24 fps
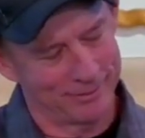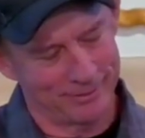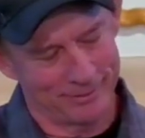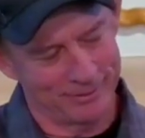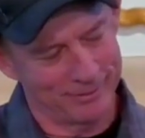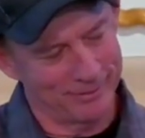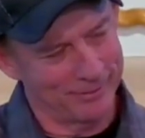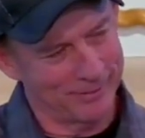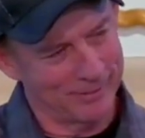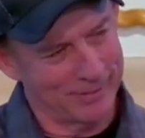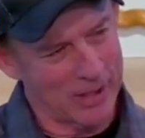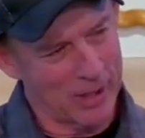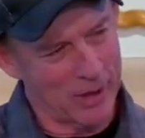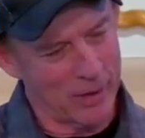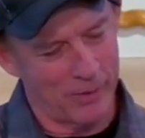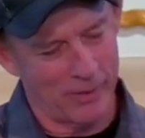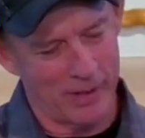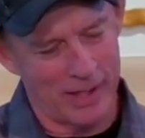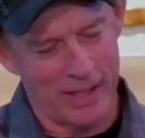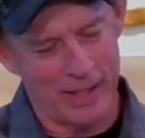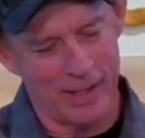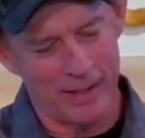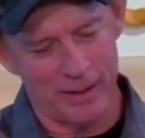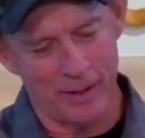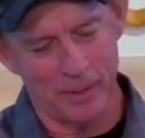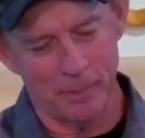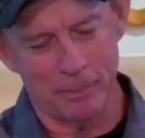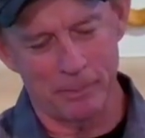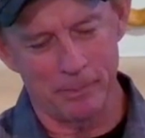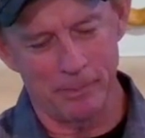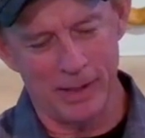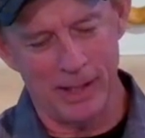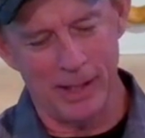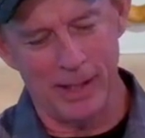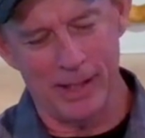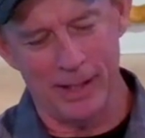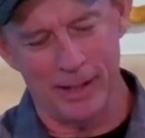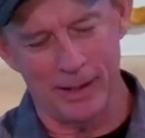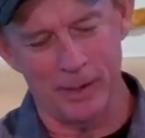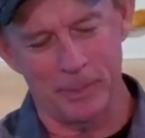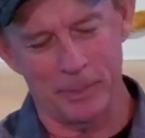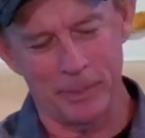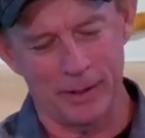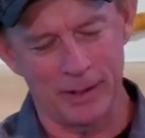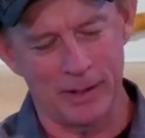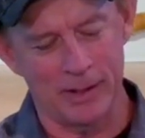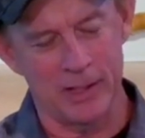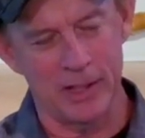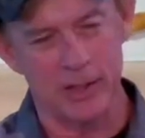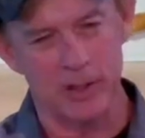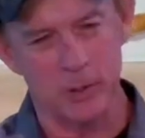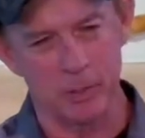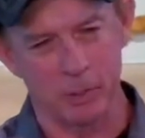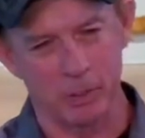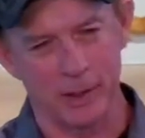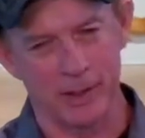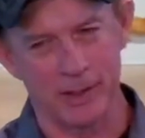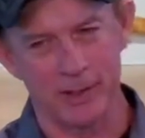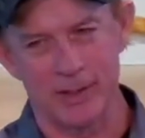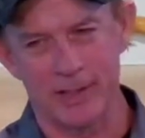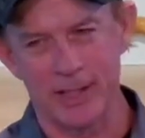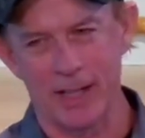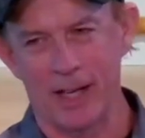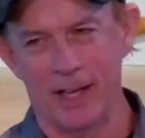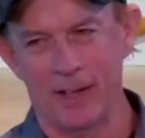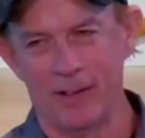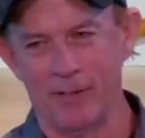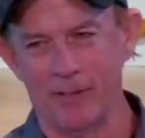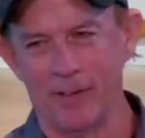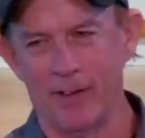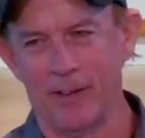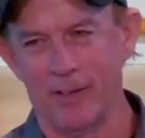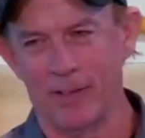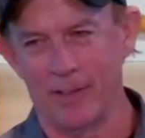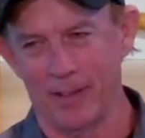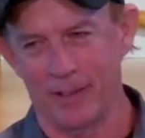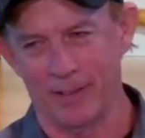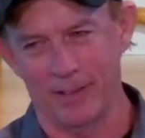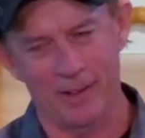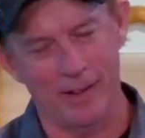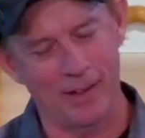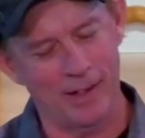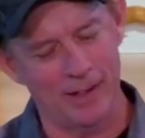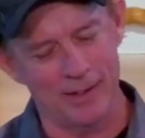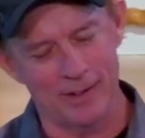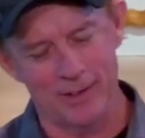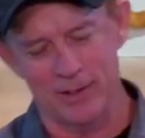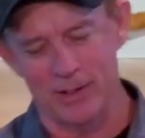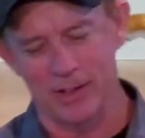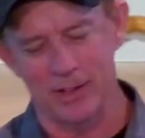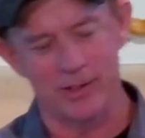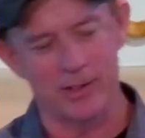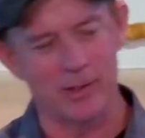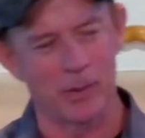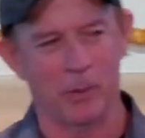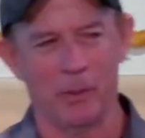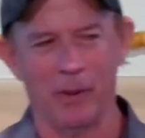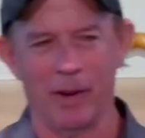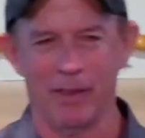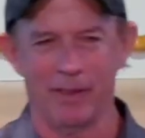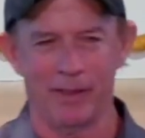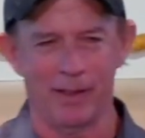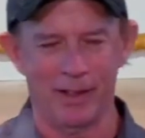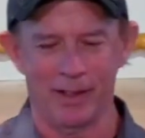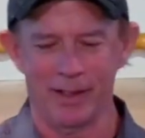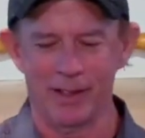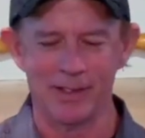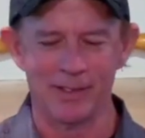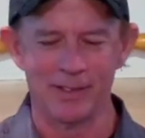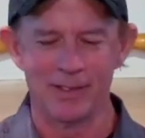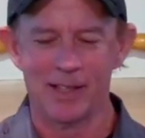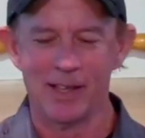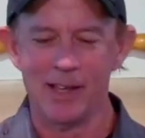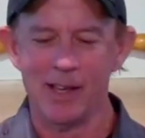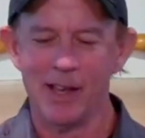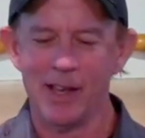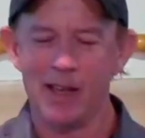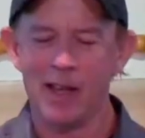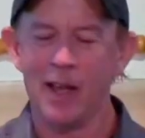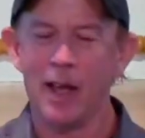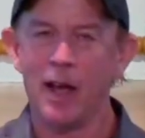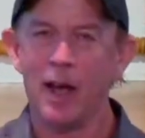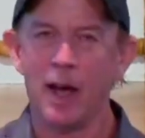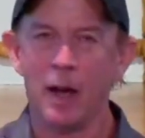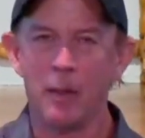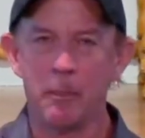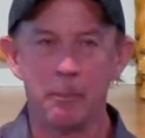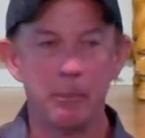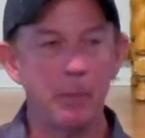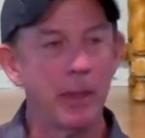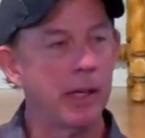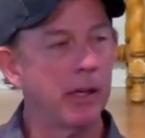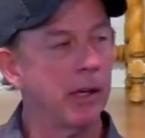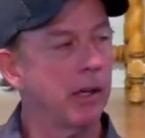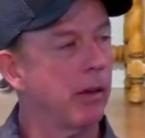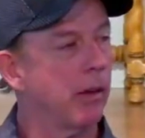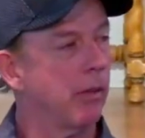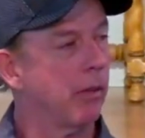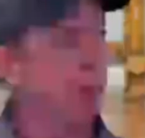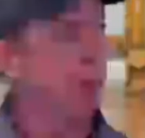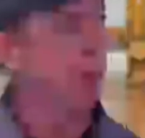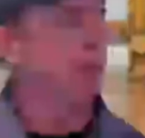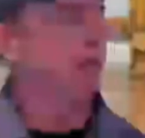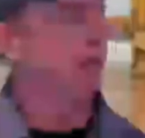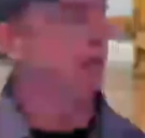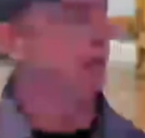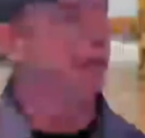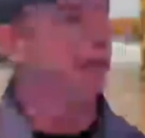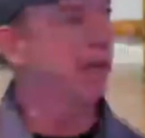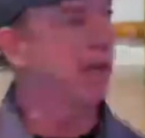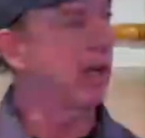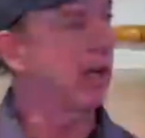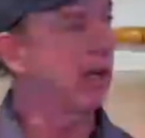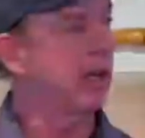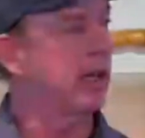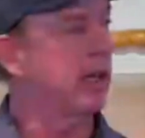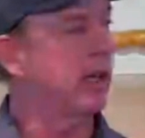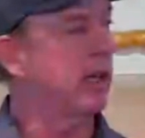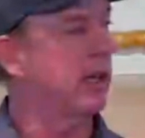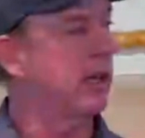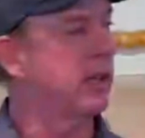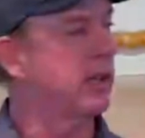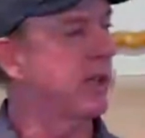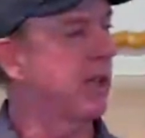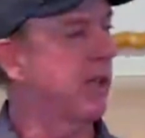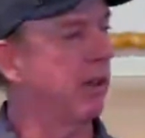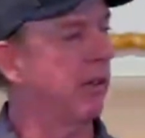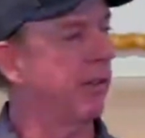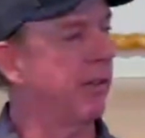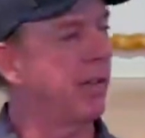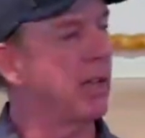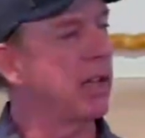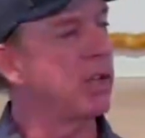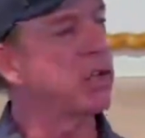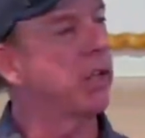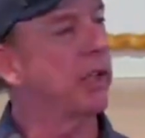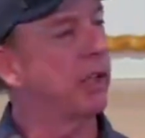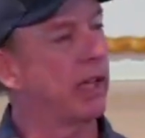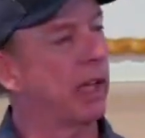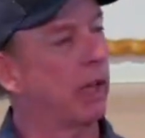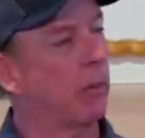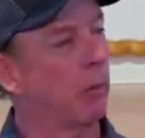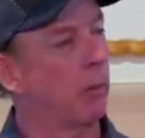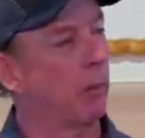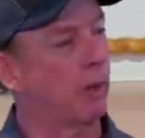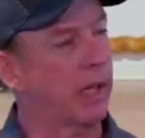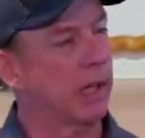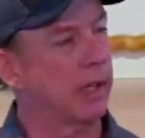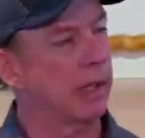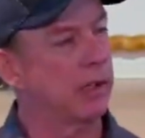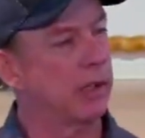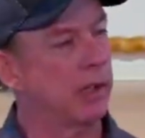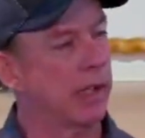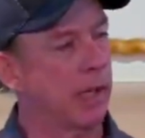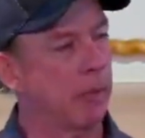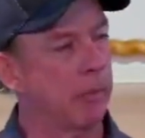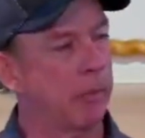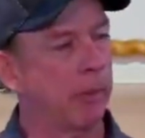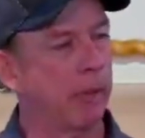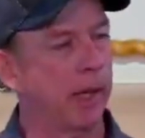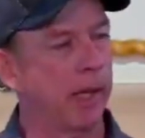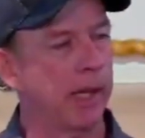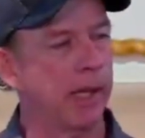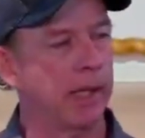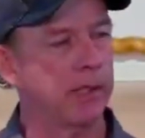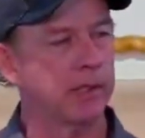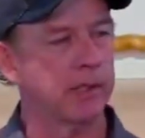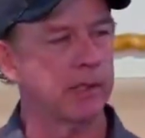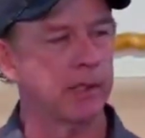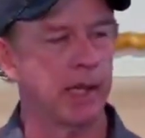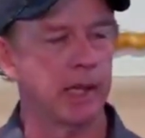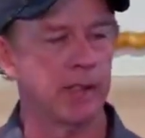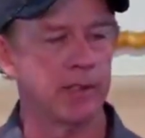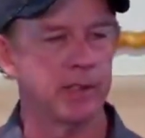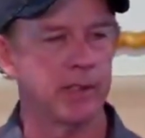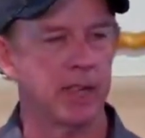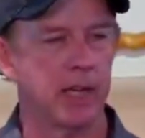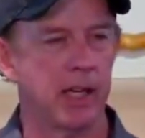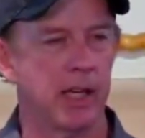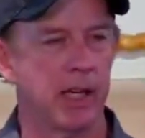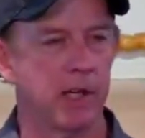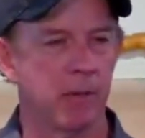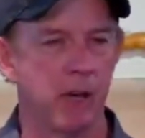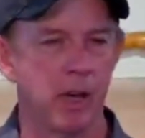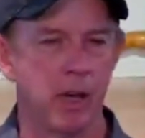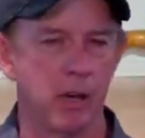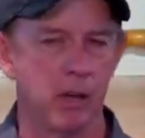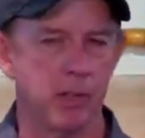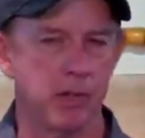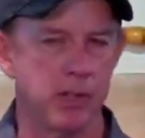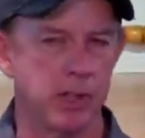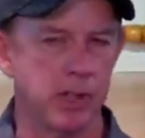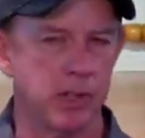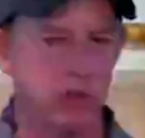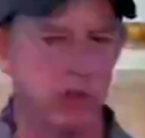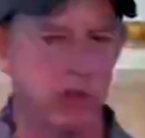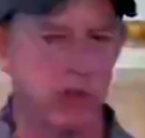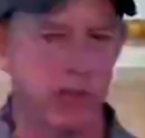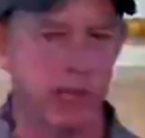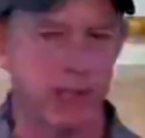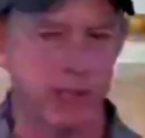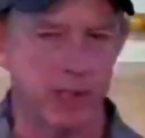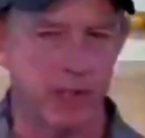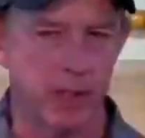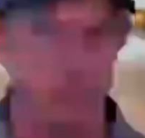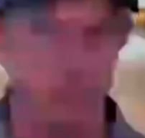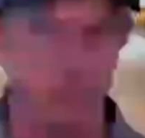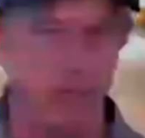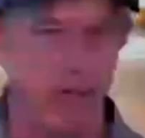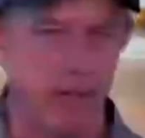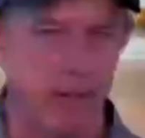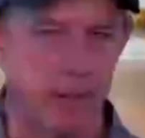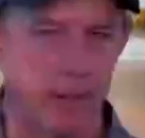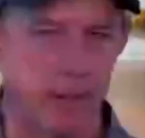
You know, they end up they end up in the discipline side of all. It's just the way that it is. Um, but the the idea is that eventually they will get to that place as they grow, as she trains them up,